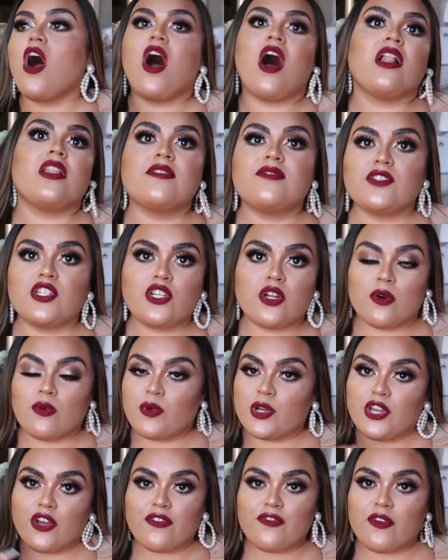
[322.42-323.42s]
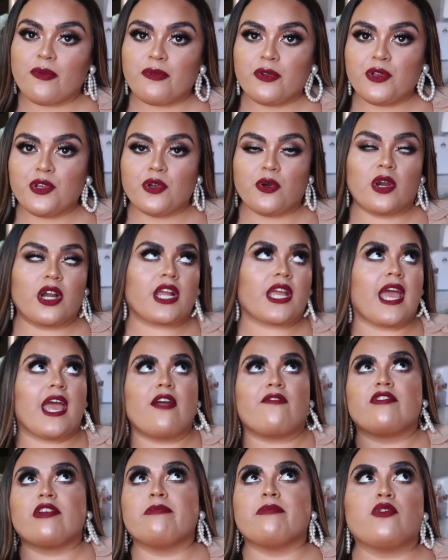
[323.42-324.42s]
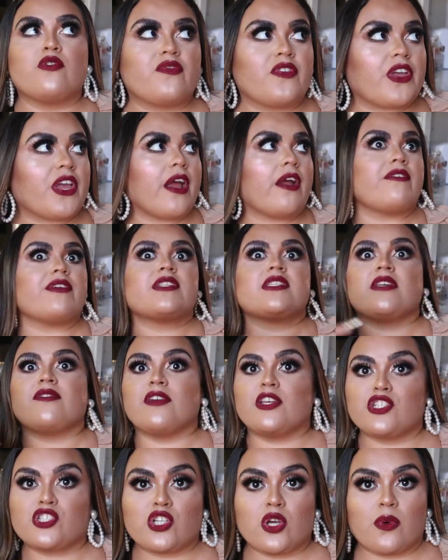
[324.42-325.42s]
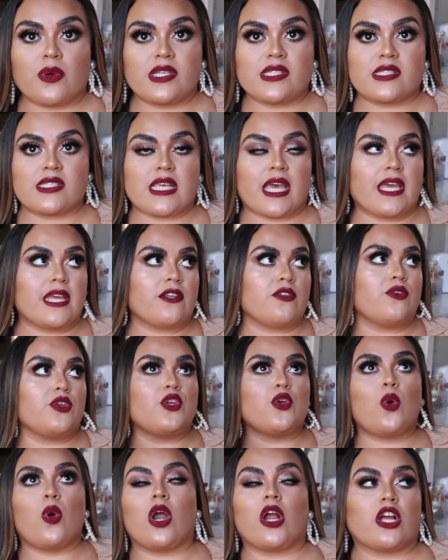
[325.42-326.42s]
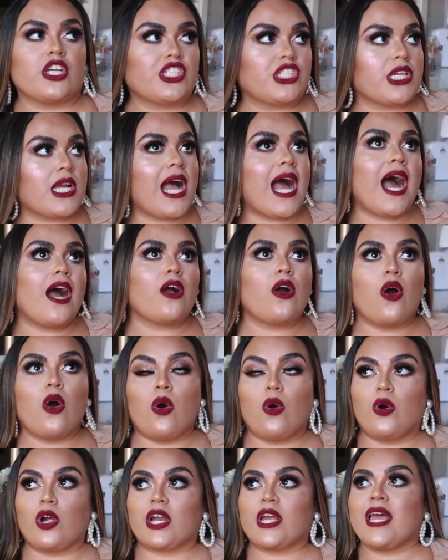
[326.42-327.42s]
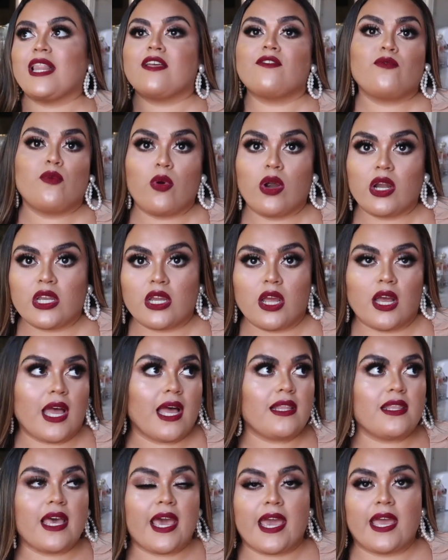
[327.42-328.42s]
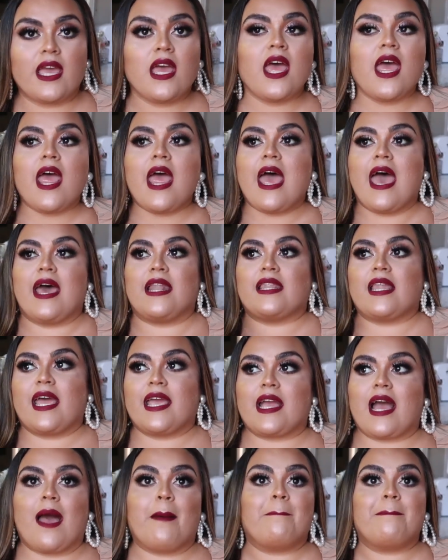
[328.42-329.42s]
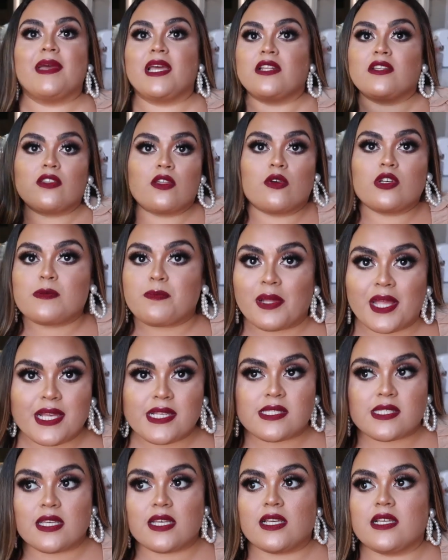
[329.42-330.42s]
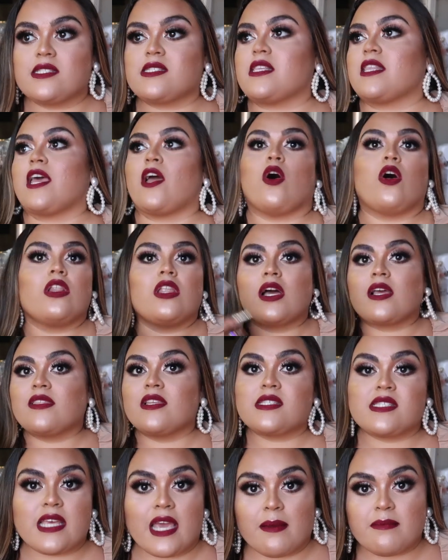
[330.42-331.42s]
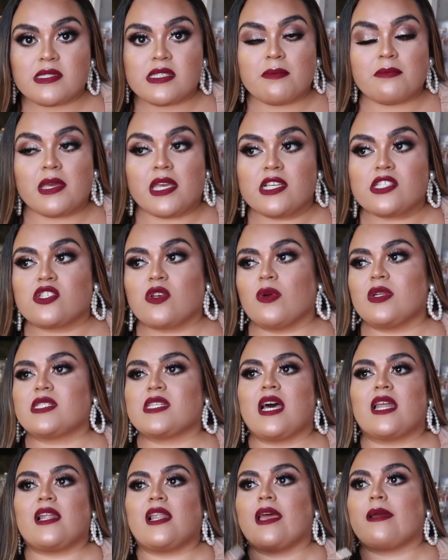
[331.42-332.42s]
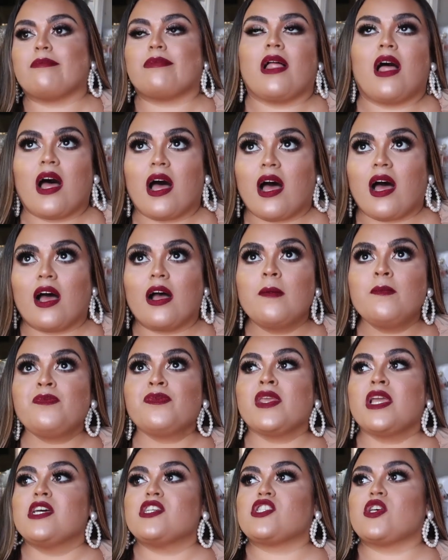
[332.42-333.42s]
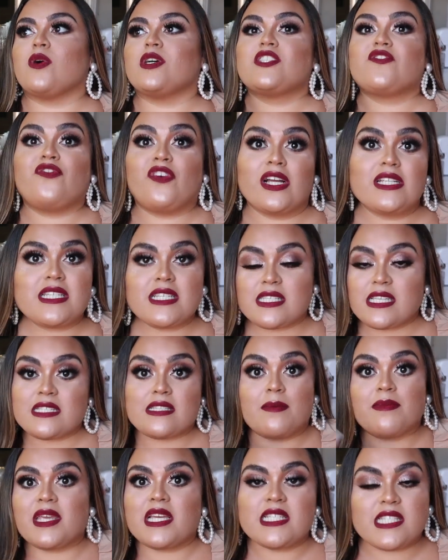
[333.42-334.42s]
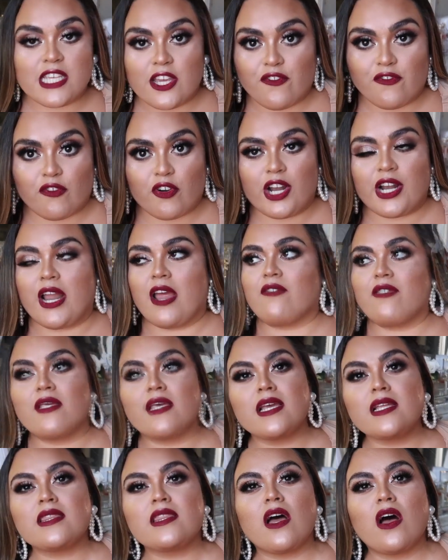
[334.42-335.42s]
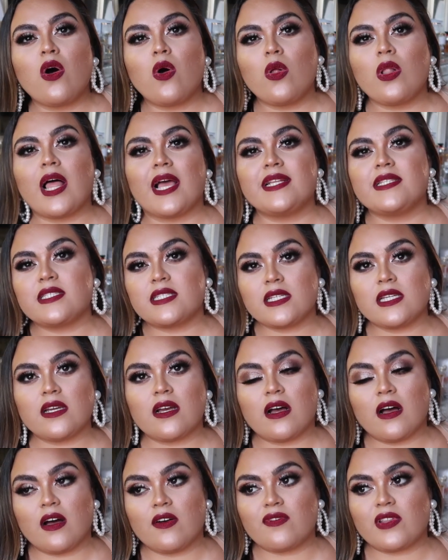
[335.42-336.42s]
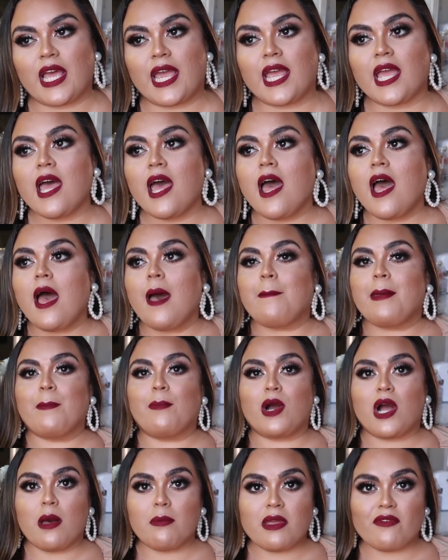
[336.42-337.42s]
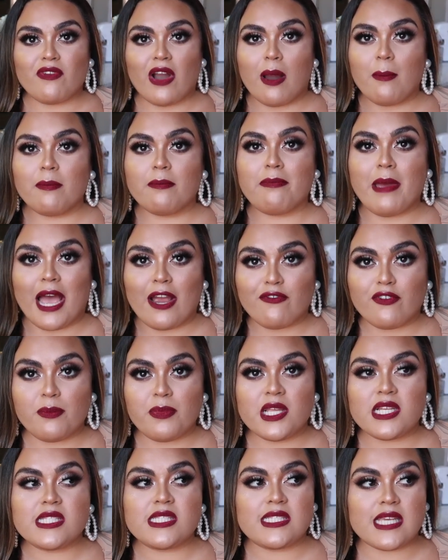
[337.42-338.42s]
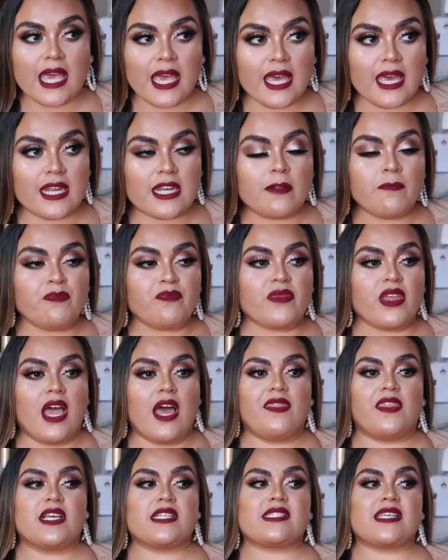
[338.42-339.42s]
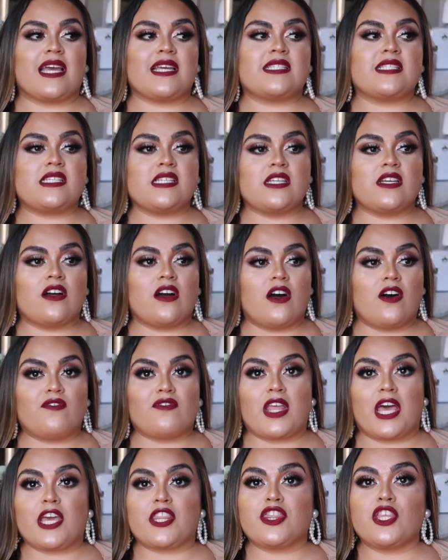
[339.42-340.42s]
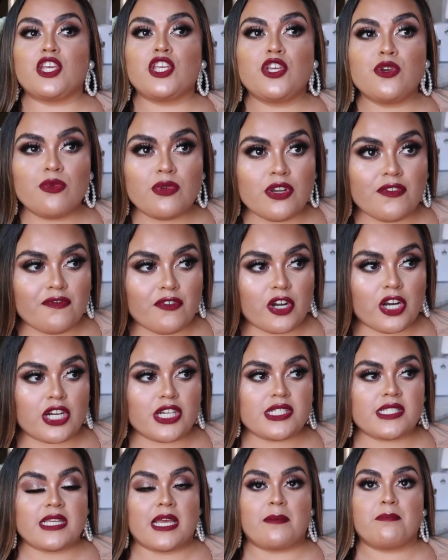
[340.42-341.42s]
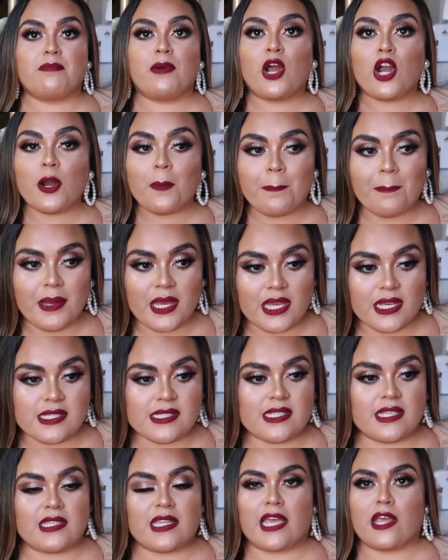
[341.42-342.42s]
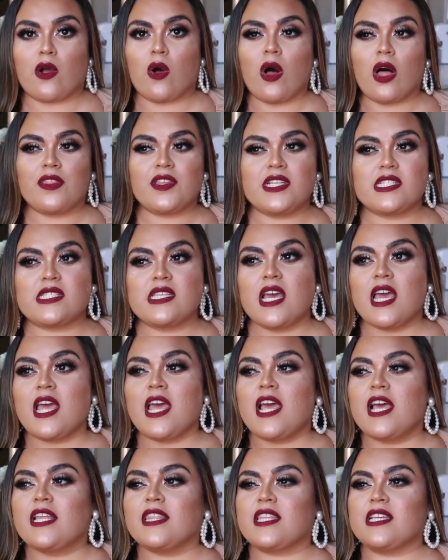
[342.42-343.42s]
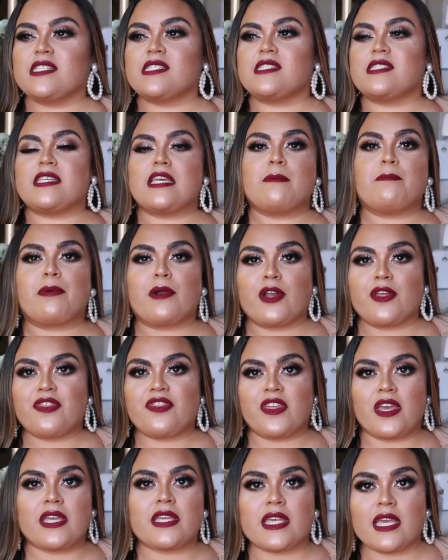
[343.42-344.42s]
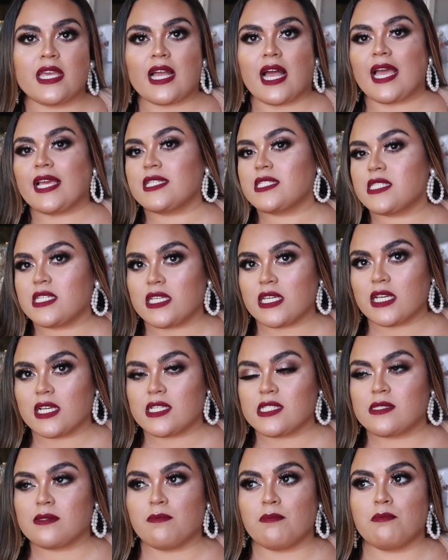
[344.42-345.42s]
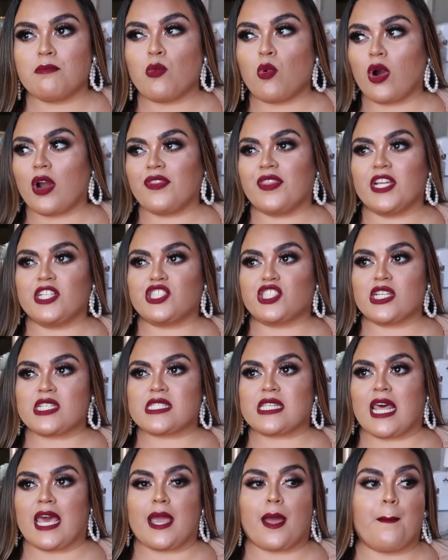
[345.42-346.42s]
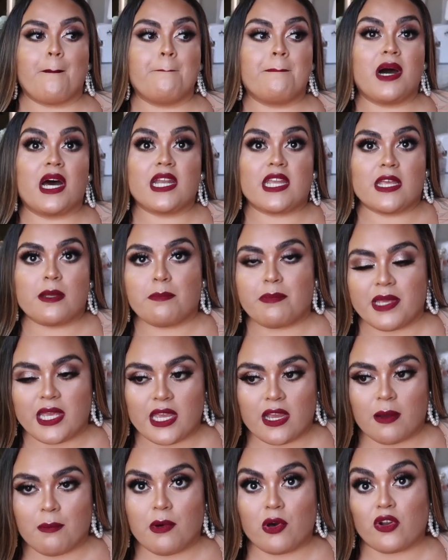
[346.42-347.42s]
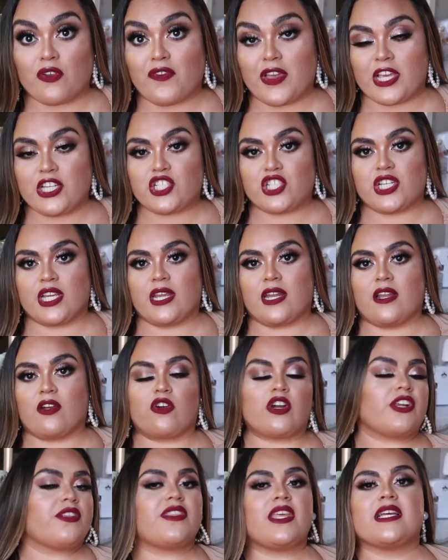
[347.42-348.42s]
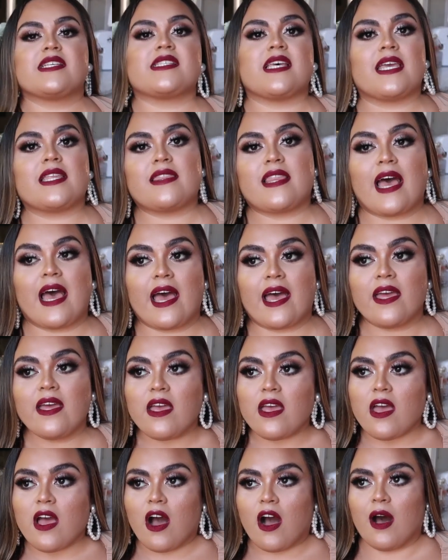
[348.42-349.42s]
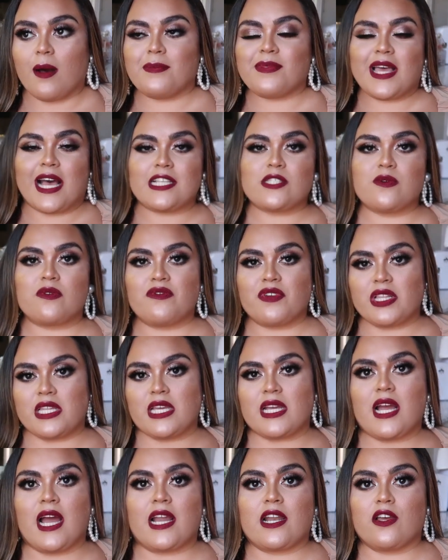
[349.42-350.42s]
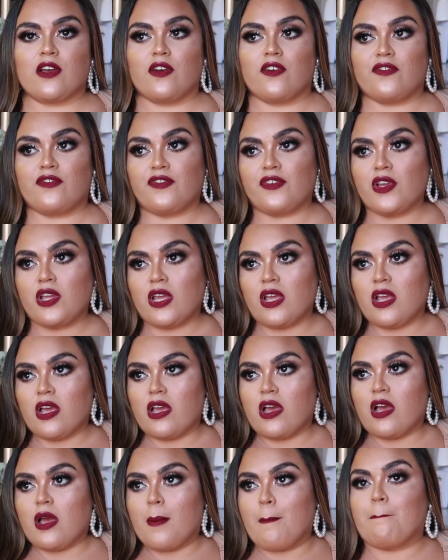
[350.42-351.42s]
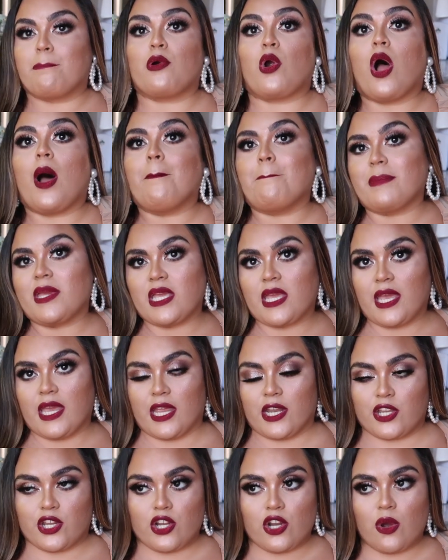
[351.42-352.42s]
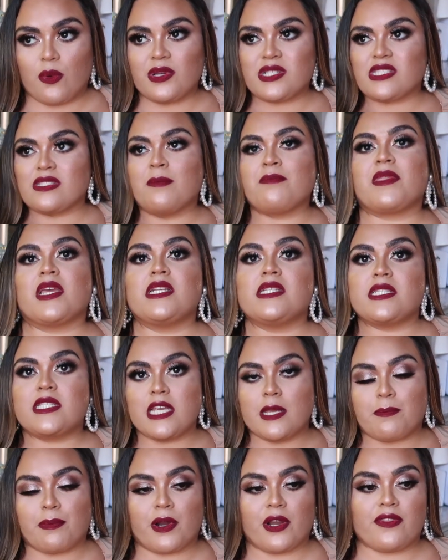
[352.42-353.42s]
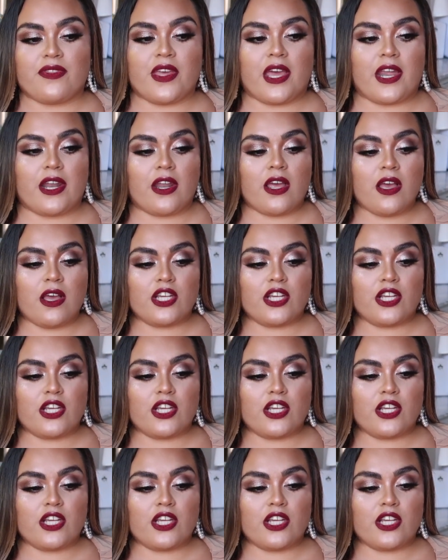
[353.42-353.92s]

all of you know when you're from new york every movie every tv show is set in new york or chicago or california la and like i've been those places they all look the same to me so it's kind of like blah so it's fun to see something different. I think the whole idea of like people coming back from the dead and this idea of like the universe and purpose and like all these these deeper thinking ideas more than just like money being a motivation or things like that. Um, that's what really kind of brought me in. You know, it's something deeper than